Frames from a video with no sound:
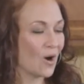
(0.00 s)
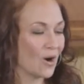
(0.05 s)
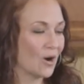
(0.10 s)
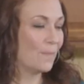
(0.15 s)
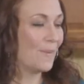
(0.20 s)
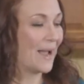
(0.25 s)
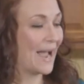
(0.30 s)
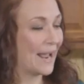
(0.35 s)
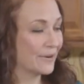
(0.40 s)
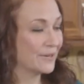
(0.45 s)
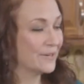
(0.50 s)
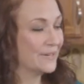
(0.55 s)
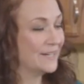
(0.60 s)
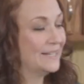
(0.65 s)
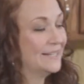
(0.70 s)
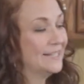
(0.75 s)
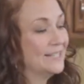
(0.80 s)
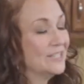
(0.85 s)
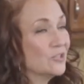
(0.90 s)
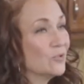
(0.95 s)
our batter
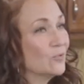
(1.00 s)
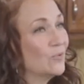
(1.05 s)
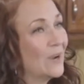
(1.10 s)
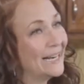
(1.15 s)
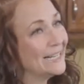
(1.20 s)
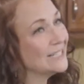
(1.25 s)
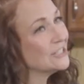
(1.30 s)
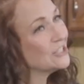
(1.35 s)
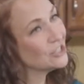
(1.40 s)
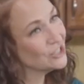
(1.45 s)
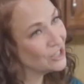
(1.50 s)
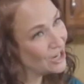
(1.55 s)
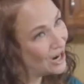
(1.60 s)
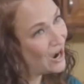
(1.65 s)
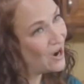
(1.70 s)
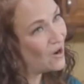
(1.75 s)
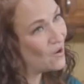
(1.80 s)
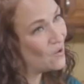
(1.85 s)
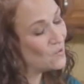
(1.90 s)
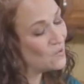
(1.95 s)
is ready to
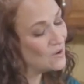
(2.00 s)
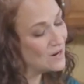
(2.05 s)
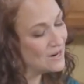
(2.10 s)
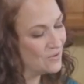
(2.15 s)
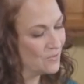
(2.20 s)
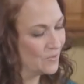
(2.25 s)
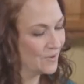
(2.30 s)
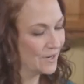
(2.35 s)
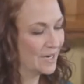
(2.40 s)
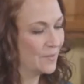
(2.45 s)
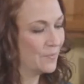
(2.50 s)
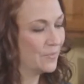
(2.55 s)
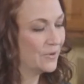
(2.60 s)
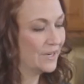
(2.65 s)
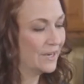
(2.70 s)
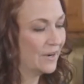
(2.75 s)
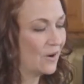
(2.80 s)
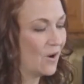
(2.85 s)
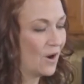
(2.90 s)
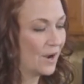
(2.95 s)
go. We're gonna
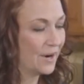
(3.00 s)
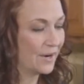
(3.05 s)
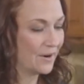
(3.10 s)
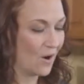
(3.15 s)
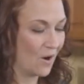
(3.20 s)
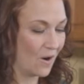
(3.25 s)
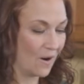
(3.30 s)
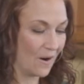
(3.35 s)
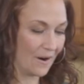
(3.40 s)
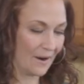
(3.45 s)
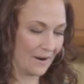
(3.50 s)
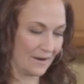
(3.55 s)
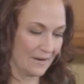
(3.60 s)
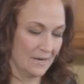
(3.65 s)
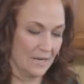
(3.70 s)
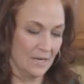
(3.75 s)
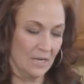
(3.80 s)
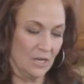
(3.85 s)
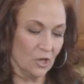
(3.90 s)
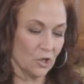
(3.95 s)
put it on our
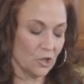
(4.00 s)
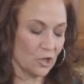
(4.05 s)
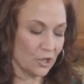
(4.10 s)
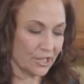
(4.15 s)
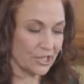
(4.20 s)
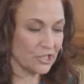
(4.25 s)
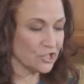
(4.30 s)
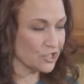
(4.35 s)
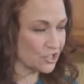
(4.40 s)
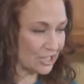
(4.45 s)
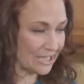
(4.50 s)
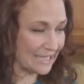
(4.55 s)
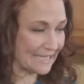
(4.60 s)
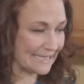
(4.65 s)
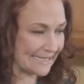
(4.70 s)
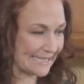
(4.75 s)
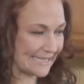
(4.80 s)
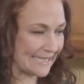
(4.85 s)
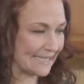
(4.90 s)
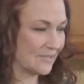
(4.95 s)
cookie
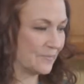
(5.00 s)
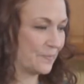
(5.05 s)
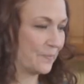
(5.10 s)
sheet.